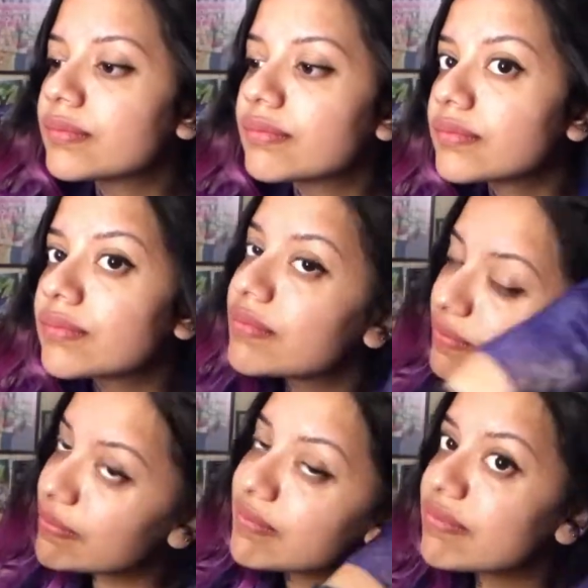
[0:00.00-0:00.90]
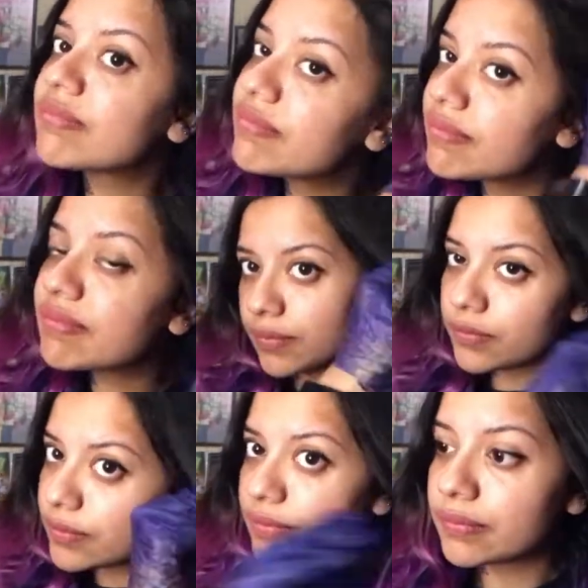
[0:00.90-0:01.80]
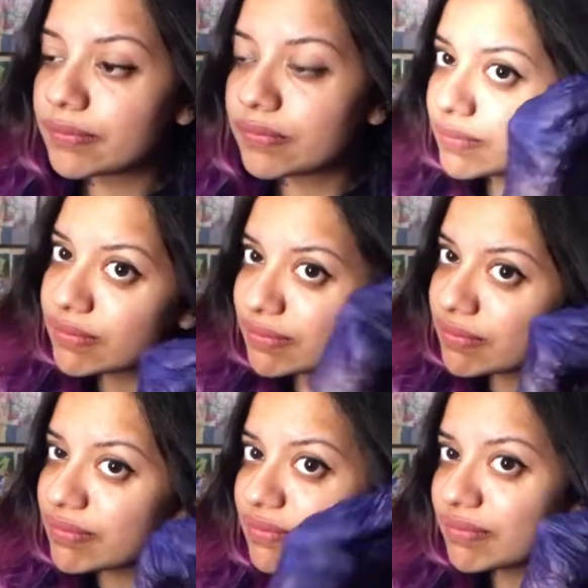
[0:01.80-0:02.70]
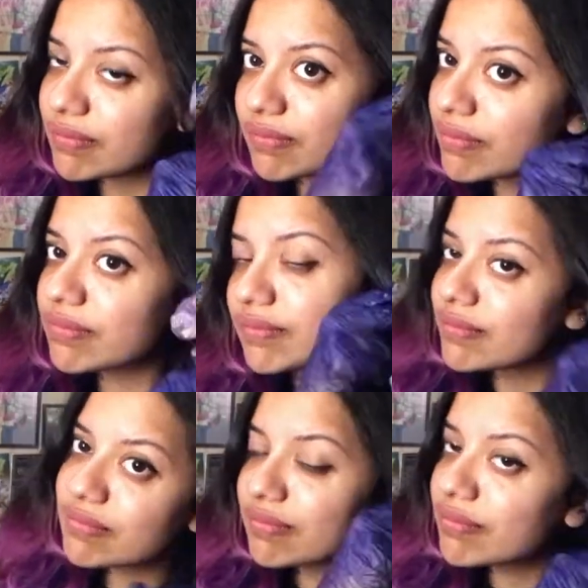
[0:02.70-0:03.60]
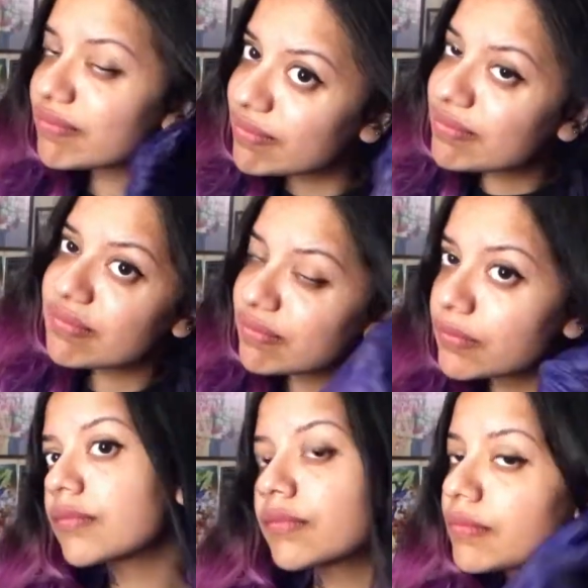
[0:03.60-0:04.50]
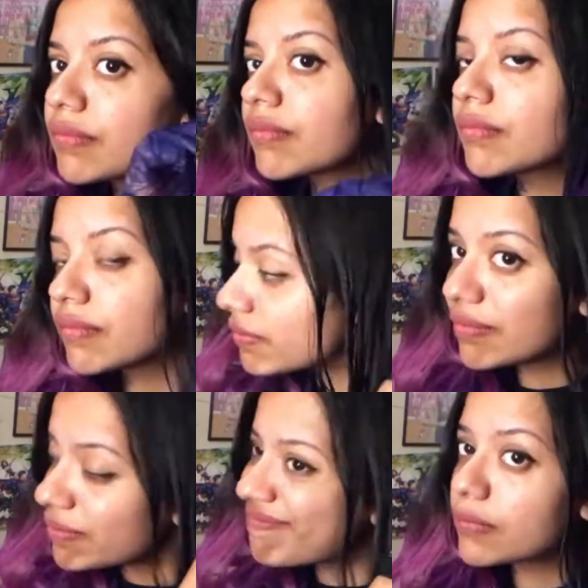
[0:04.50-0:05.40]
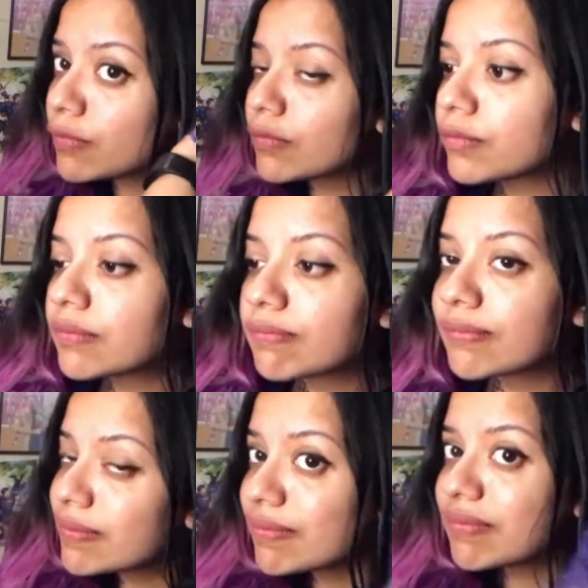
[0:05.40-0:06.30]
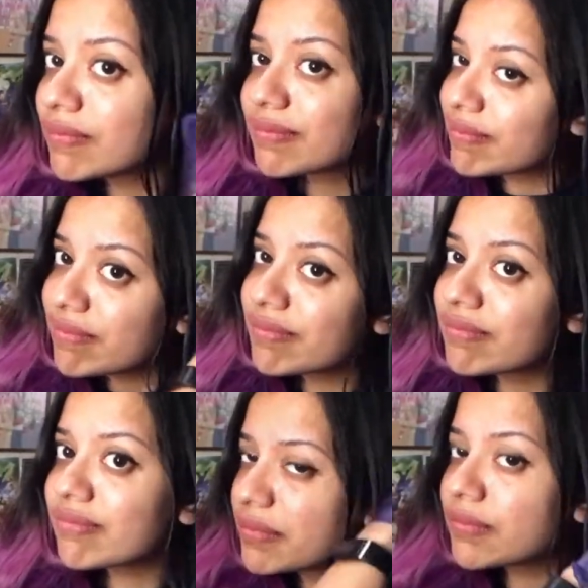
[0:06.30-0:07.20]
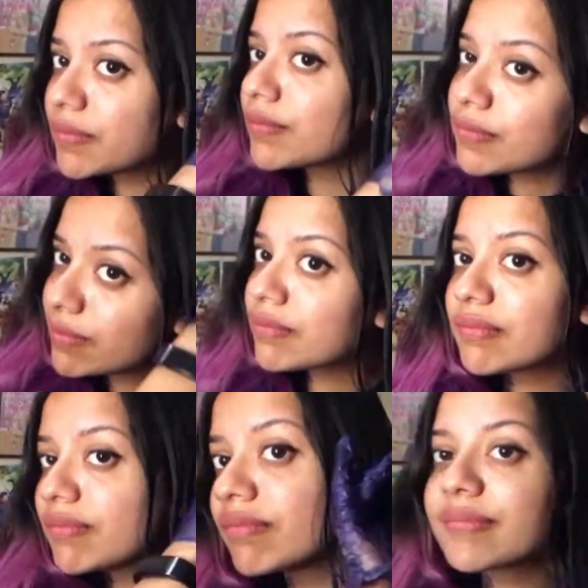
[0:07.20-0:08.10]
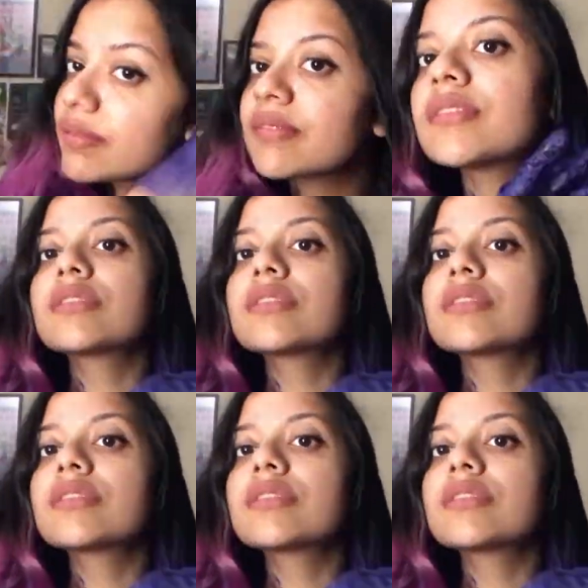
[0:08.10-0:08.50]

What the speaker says: and you have to color that. Oh my god, it's so messy. Okay, so then you just section it out, be more careful about it, and then